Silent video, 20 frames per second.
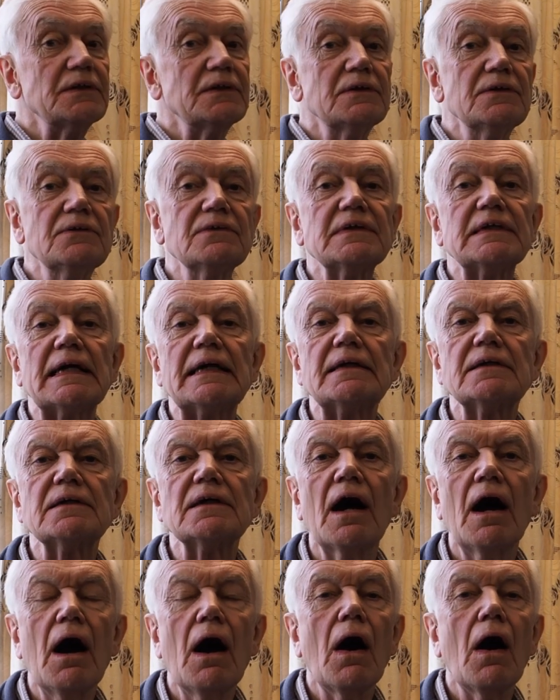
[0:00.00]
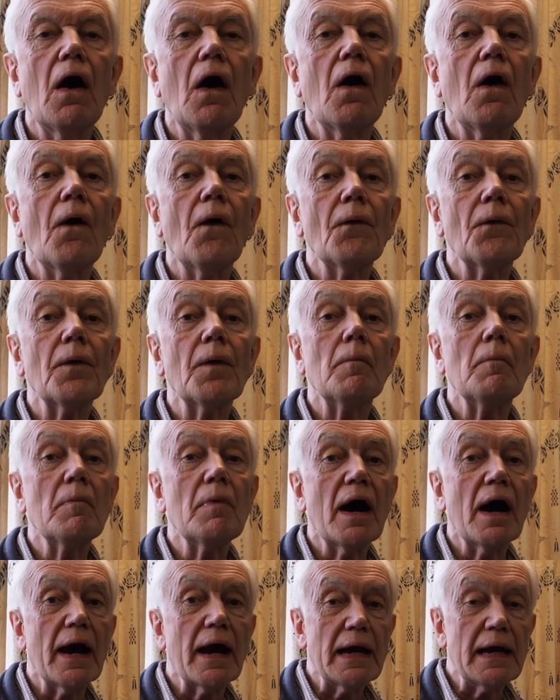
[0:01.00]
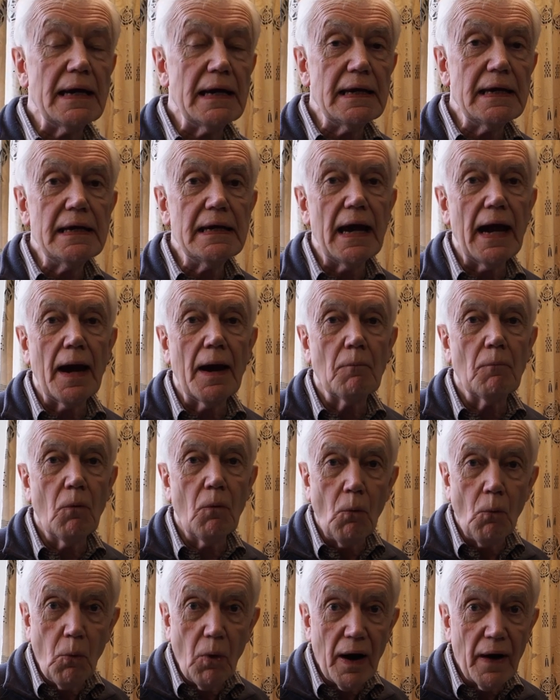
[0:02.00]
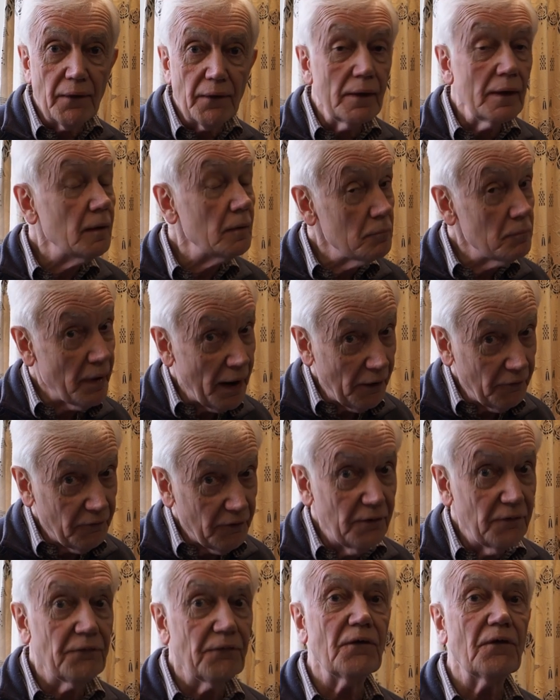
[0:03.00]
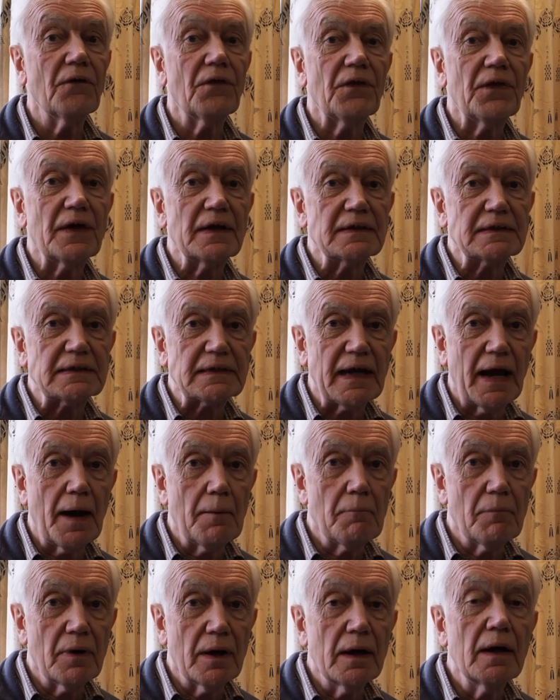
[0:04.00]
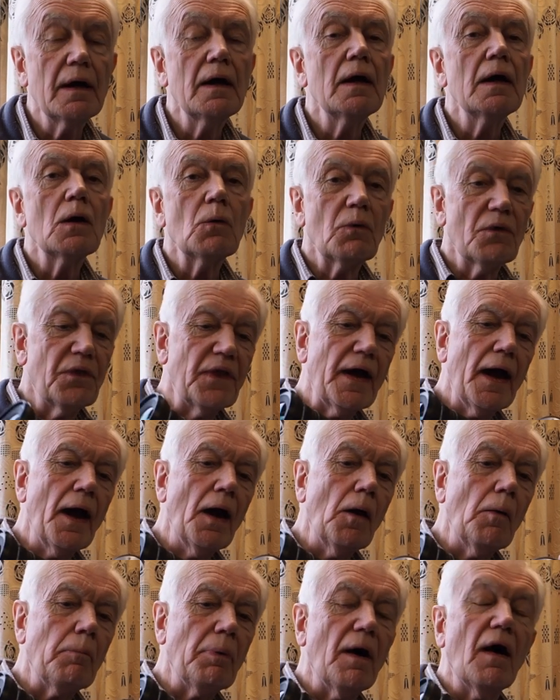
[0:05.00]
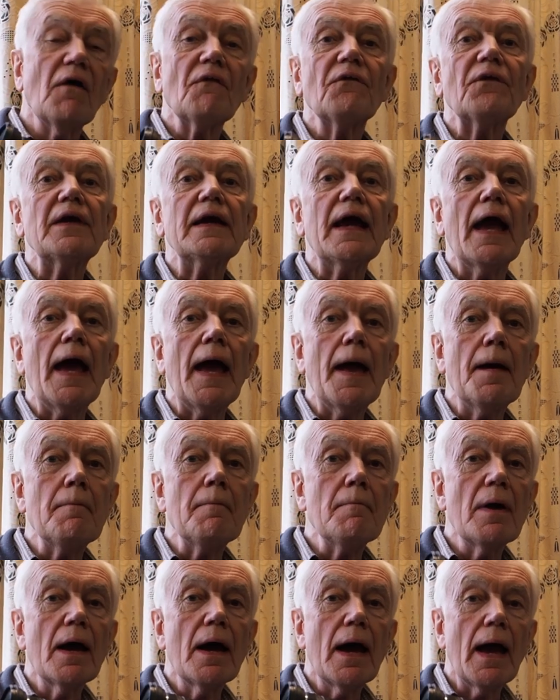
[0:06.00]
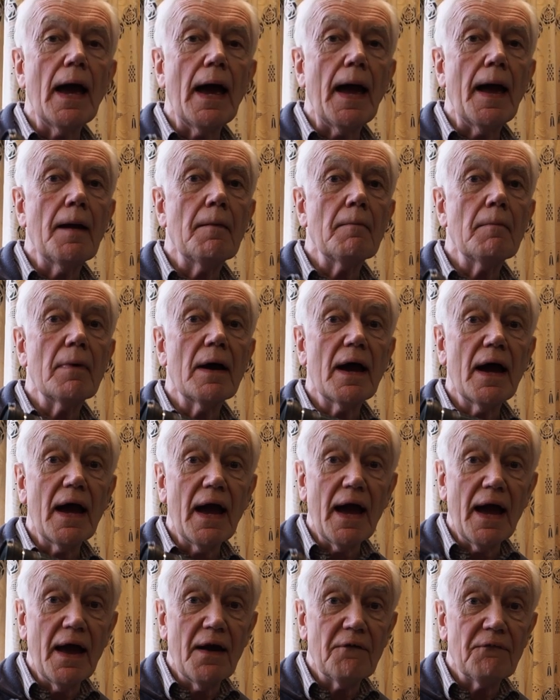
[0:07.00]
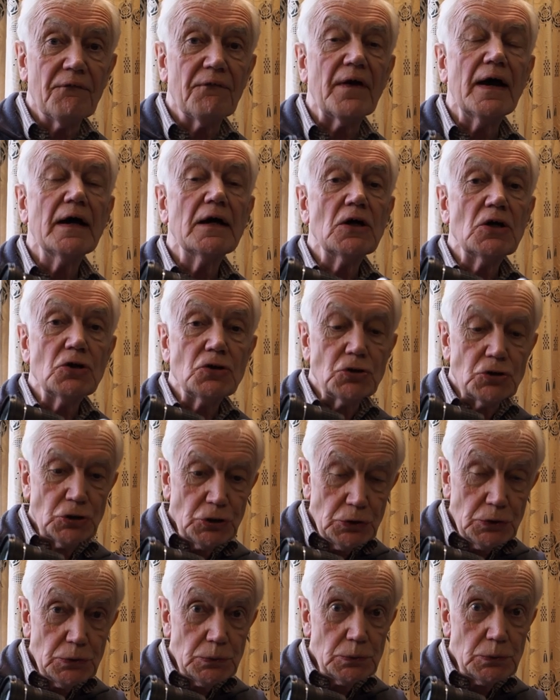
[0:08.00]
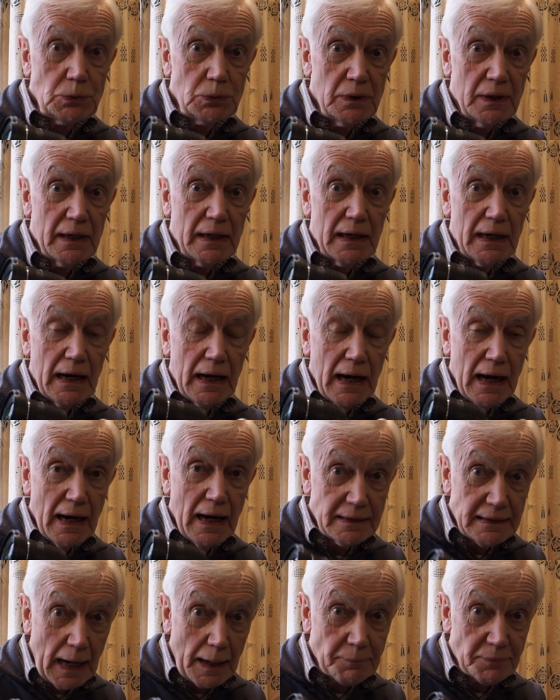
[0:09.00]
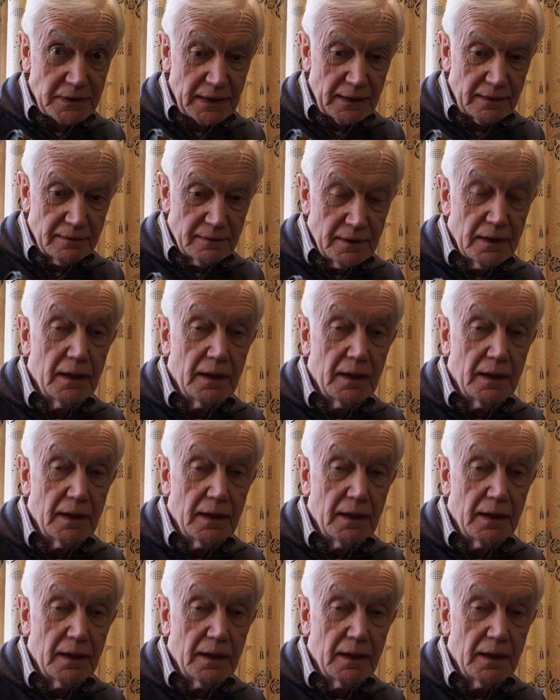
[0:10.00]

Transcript: use it on my EM1 Micro Four Thirds camera with the help of the MMF2 adapter.